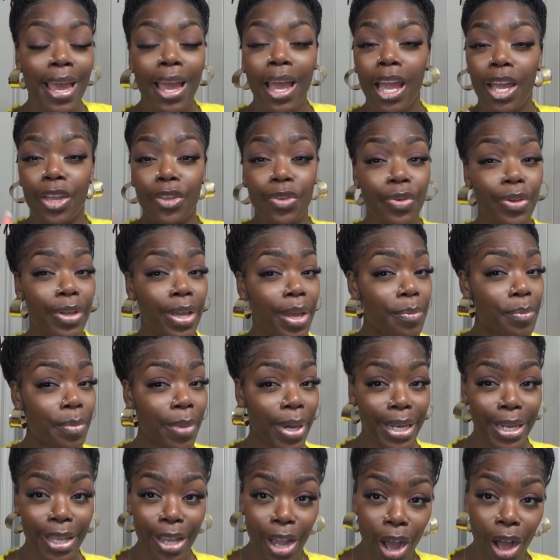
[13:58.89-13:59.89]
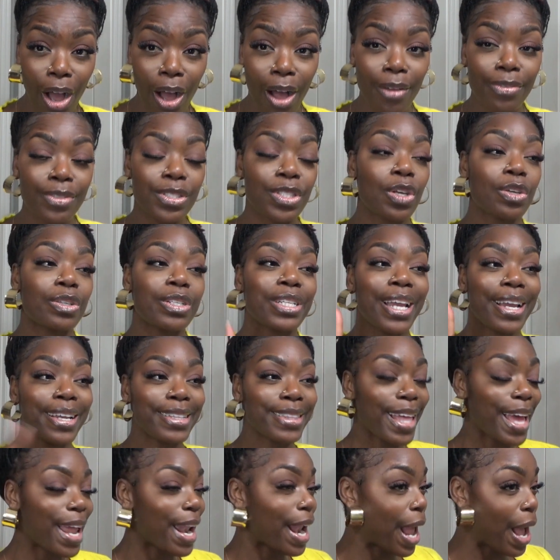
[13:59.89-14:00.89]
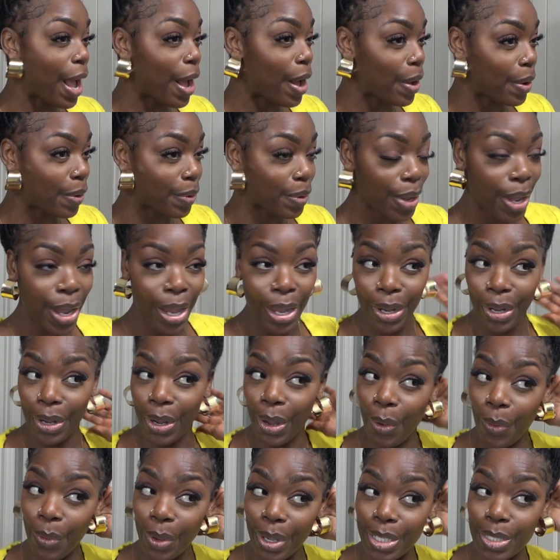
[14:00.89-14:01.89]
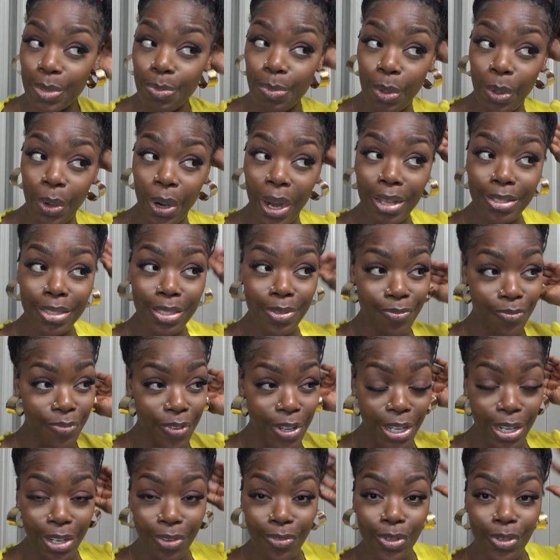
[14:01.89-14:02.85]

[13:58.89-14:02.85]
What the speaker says: and you can get money off, so check that out. Go explore, have some fun.